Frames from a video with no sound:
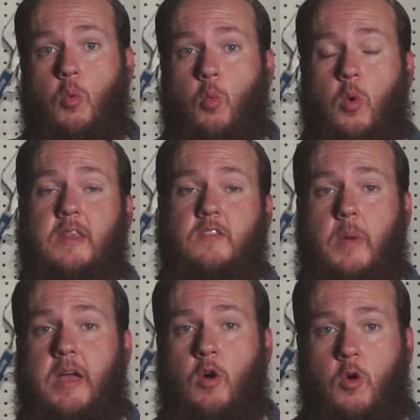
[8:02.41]
what is
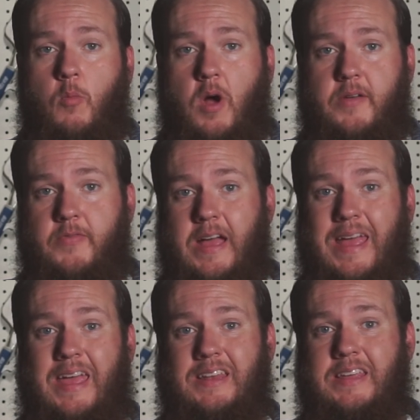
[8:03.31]
my home Wi-Fi
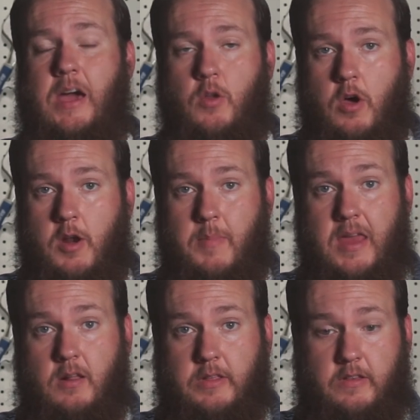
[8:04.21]
handing out
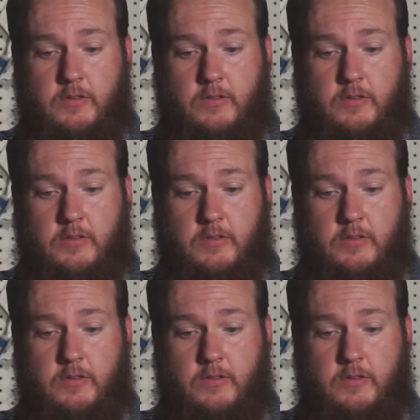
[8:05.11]
automatically.